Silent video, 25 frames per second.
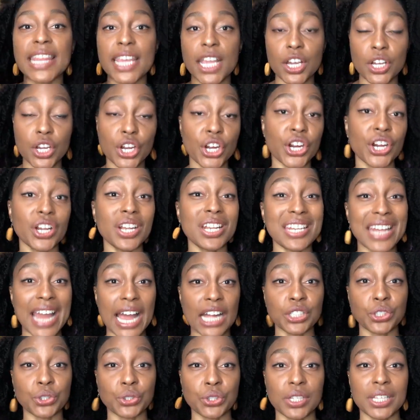They occur
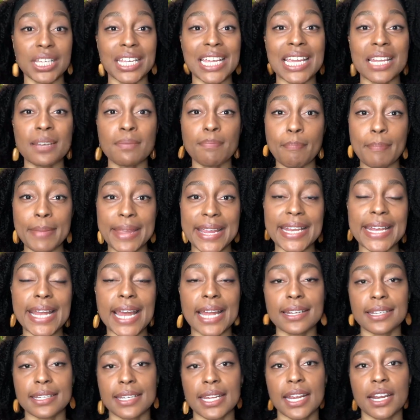naturally in meat
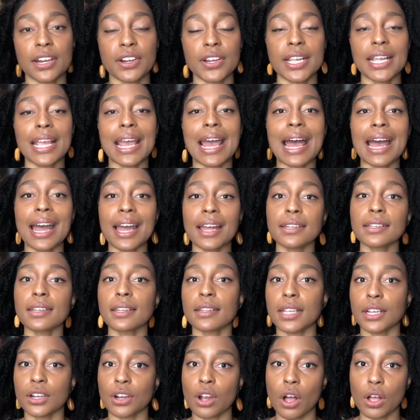and dairy, and
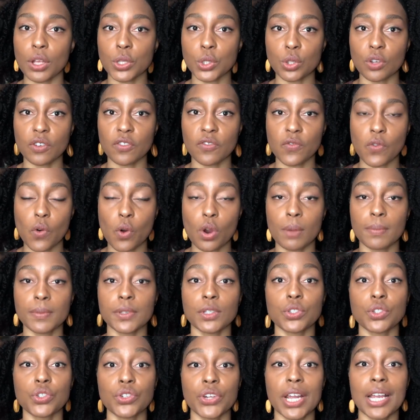they are also
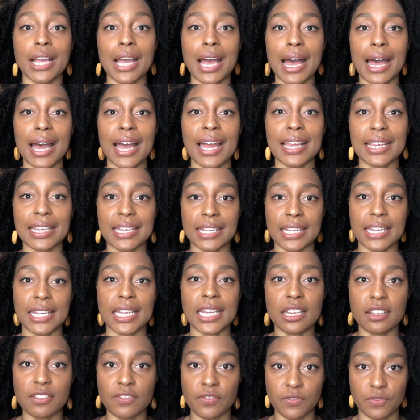formed during high
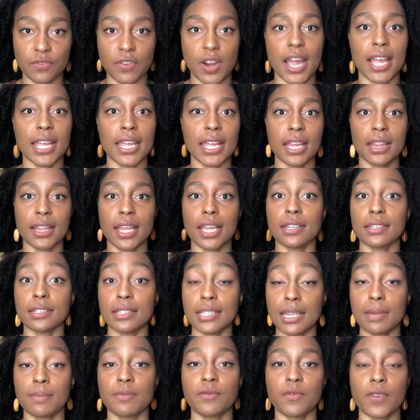heat frying,
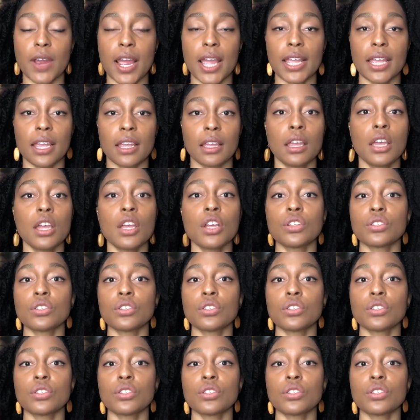like deep frying.